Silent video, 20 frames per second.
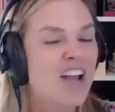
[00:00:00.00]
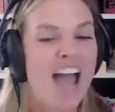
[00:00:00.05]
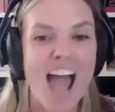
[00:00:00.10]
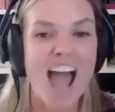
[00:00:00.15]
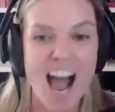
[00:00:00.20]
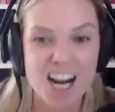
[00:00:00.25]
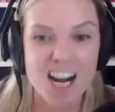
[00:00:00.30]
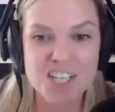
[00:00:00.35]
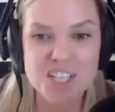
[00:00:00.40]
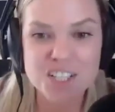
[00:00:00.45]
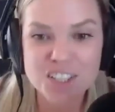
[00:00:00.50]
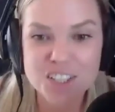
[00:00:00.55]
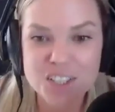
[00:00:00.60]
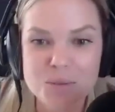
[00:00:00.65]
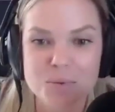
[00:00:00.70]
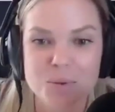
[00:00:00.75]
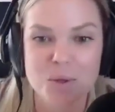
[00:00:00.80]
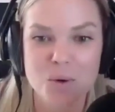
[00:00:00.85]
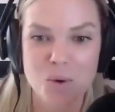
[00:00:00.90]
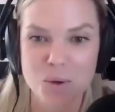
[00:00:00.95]
actually,
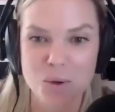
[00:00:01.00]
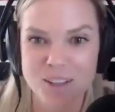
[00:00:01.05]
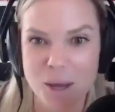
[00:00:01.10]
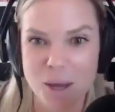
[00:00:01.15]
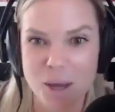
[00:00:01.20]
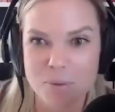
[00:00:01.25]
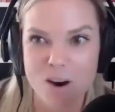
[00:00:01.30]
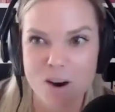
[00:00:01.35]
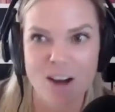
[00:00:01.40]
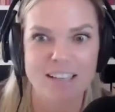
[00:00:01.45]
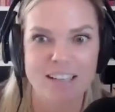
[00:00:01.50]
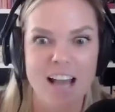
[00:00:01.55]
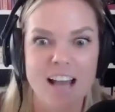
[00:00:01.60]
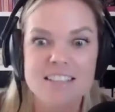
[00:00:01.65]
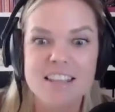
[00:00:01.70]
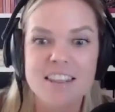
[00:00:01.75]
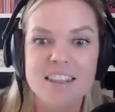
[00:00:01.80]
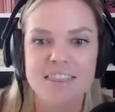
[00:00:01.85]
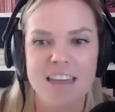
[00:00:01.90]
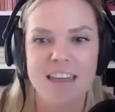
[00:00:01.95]
you recorded that
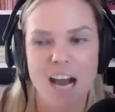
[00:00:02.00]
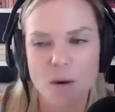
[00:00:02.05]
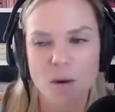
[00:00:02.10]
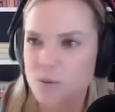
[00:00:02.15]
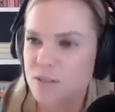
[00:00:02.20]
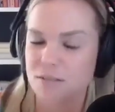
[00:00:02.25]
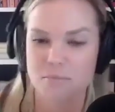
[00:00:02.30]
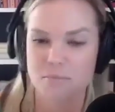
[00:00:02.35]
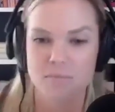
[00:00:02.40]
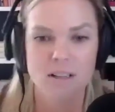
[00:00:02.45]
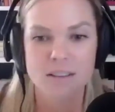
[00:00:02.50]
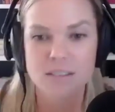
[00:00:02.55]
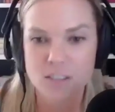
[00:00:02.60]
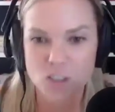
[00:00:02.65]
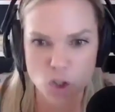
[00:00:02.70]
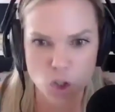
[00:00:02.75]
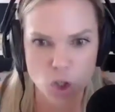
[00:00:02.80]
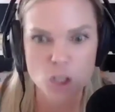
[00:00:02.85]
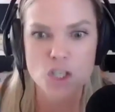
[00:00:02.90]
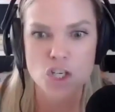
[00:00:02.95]
podcast. That was a
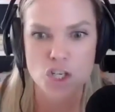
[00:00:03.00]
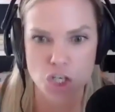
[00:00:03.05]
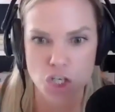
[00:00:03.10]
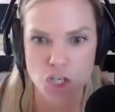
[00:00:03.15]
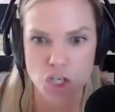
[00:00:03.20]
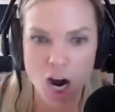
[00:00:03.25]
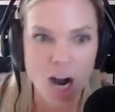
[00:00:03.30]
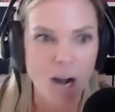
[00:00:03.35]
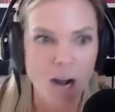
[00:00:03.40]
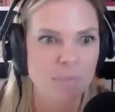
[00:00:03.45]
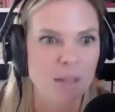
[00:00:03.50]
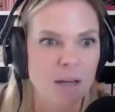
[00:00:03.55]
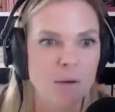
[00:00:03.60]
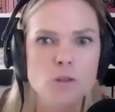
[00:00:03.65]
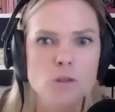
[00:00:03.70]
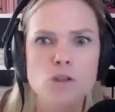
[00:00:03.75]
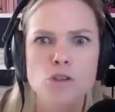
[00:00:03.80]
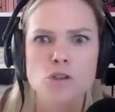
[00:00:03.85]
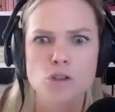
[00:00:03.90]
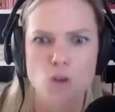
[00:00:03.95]
good job. That
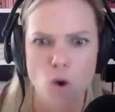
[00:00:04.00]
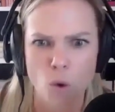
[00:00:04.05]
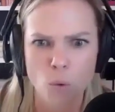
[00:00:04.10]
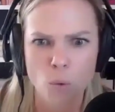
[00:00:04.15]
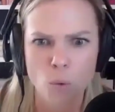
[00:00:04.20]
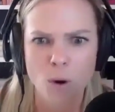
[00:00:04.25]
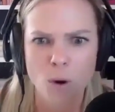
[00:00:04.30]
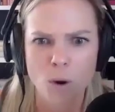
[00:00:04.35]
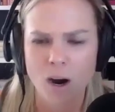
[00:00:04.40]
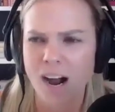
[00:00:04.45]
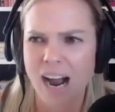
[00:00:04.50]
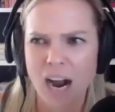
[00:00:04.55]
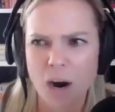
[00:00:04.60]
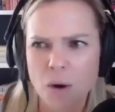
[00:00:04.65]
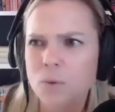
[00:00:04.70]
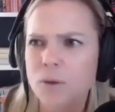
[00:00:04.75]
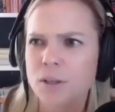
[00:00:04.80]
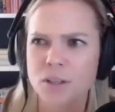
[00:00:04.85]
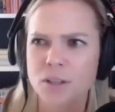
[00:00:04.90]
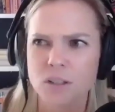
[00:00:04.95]
was so, how
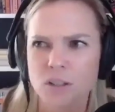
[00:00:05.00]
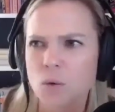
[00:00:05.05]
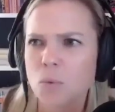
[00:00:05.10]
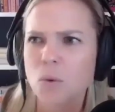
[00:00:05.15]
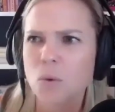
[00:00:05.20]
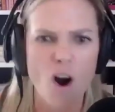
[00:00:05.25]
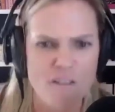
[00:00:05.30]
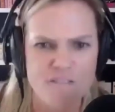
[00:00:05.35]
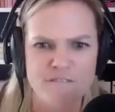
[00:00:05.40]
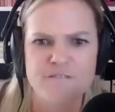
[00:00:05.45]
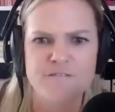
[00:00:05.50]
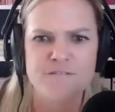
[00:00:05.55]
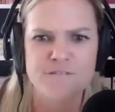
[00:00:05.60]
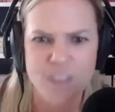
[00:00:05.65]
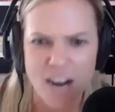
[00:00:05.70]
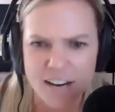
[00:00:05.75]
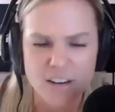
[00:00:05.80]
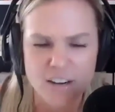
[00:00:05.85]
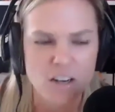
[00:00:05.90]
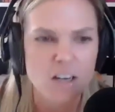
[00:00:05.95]
were you? You were on
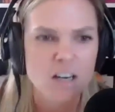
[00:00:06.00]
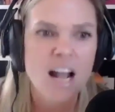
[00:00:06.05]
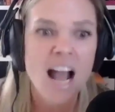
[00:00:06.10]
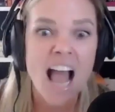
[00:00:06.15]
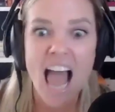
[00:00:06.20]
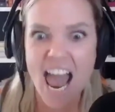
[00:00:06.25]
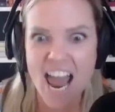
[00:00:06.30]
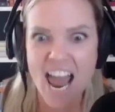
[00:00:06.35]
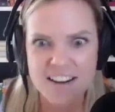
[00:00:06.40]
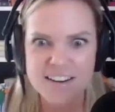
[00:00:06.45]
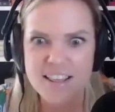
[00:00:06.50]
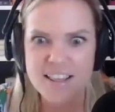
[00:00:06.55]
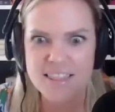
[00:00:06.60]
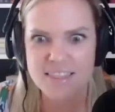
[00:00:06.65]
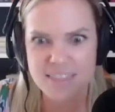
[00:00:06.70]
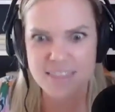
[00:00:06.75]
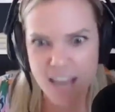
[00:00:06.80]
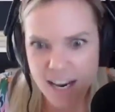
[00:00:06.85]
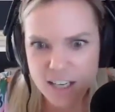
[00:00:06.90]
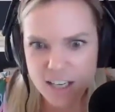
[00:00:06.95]
fire. And
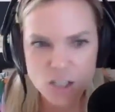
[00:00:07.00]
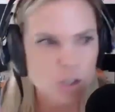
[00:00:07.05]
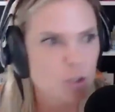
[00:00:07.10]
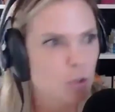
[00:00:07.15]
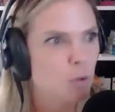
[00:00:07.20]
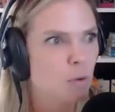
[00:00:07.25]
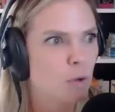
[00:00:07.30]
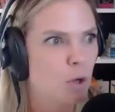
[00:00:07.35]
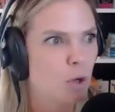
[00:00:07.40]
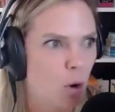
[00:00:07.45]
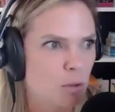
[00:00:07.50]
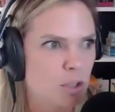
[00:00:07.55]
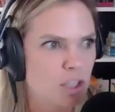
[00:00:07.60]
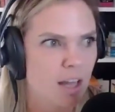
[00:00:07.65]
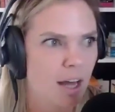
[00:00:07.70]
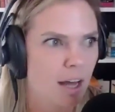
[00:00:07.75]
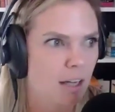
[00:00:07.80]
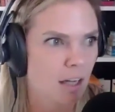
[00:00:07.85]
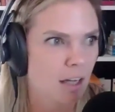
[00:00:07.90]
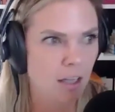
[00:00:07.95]
then you coach
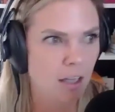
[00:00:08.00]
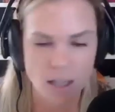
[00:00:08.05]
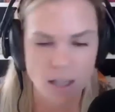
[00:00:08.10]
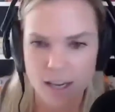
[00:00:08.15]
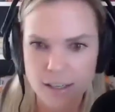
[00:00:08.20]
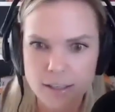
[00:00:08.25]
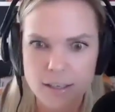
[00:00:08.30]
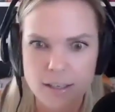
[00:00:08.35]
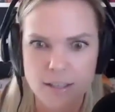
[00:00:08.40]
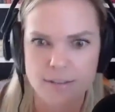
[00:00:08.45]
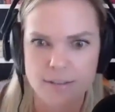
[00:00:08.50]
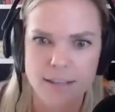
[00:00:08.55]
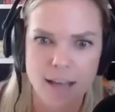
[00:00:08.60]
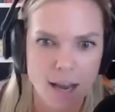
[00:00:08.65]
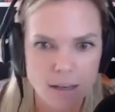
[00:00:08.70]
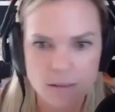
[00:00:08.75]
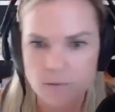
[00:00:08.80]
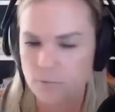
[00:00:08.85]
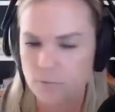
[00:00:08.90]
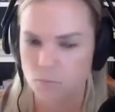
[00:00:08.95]
that client and
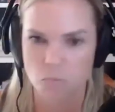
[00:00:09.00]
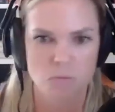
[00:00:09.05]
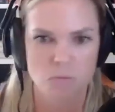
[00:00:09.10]
that